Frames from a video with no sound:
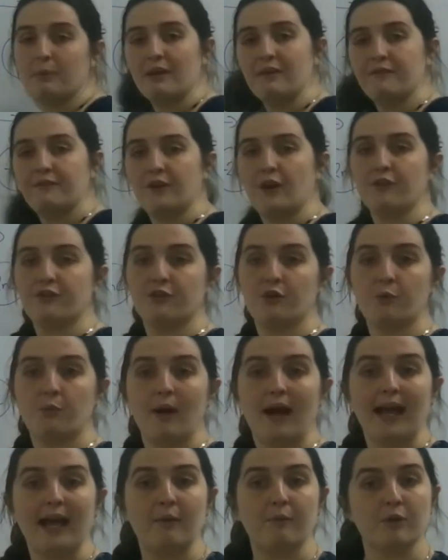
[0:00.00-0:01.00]
bit further
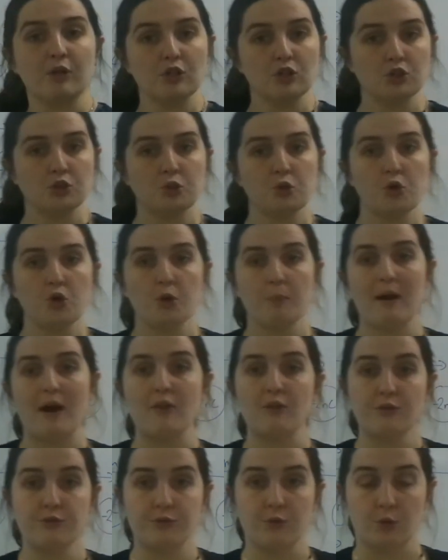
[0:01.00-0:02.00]
away, and we're going to talk
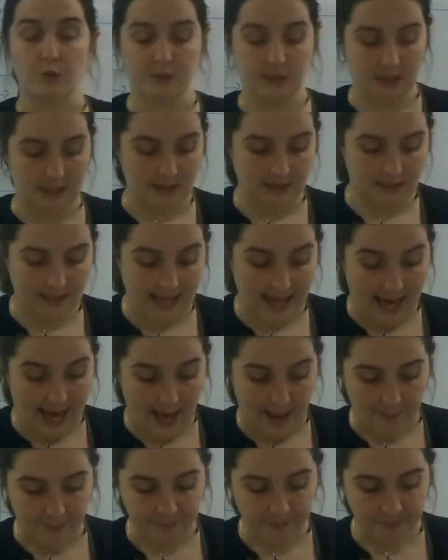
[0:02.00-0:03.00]
about the forces
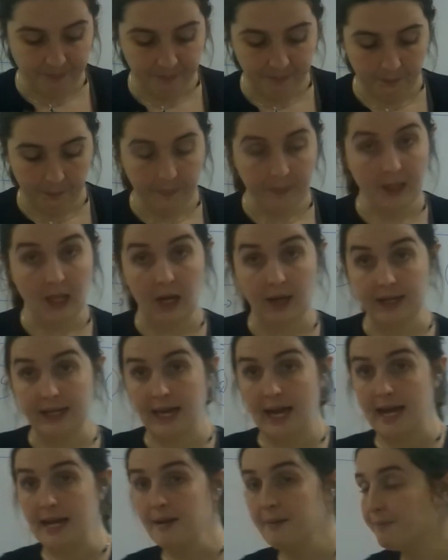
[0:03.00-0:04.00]
there.
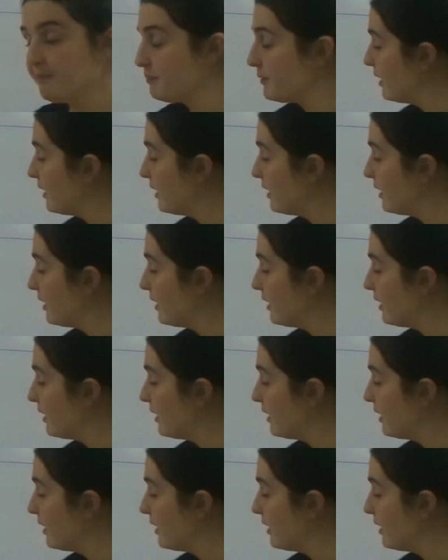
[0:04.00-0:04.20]
Okay,